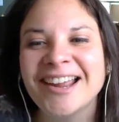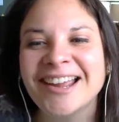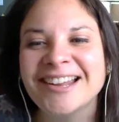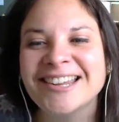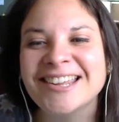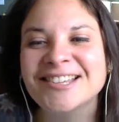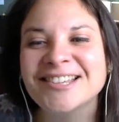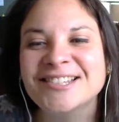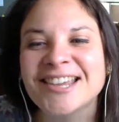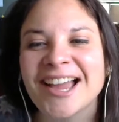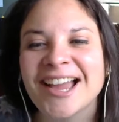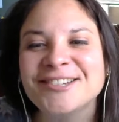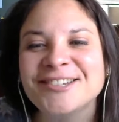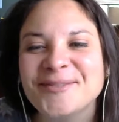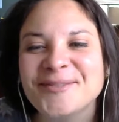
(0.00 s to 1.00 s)
and he's
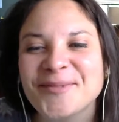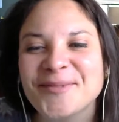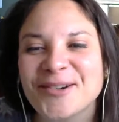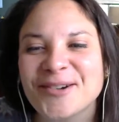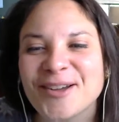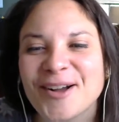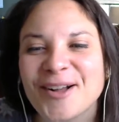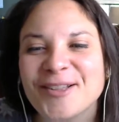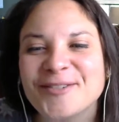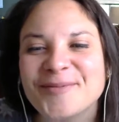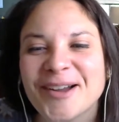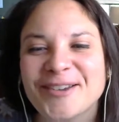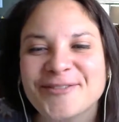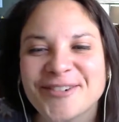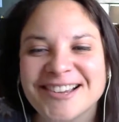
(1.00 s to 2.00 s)
catching me with all of
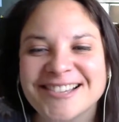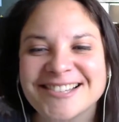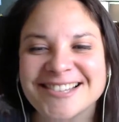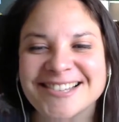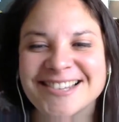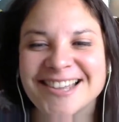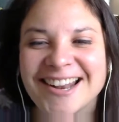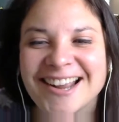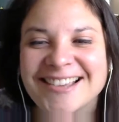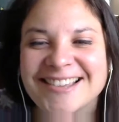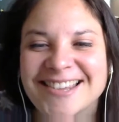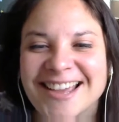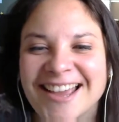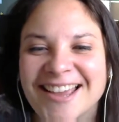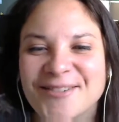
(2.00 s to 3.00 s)
my phrases that I
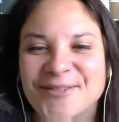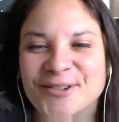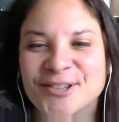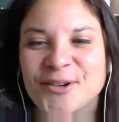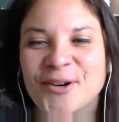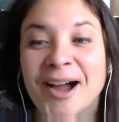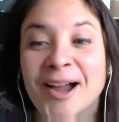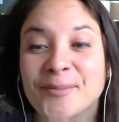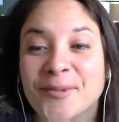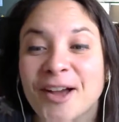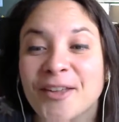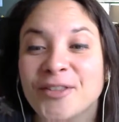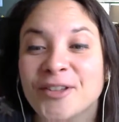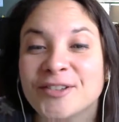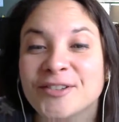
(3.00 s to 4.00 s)
say, so I'm
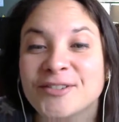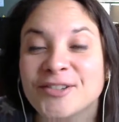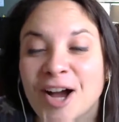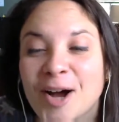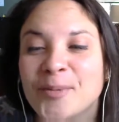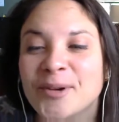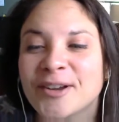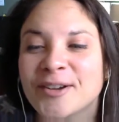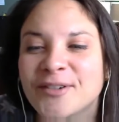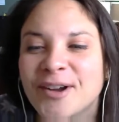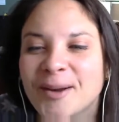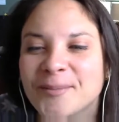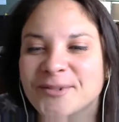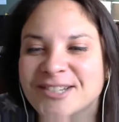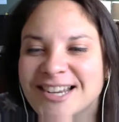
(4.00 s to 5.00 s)
not the topic of
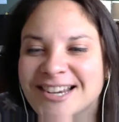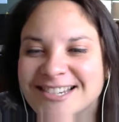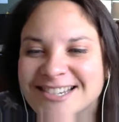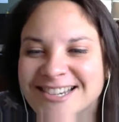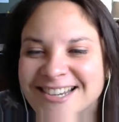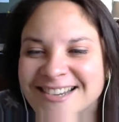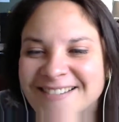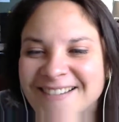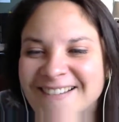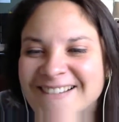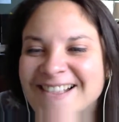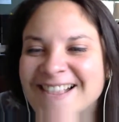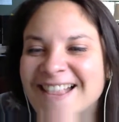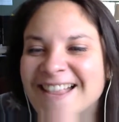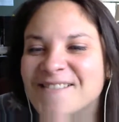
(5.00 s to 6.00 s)
conversation.
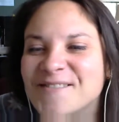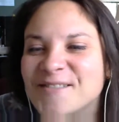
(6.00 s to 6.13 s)
And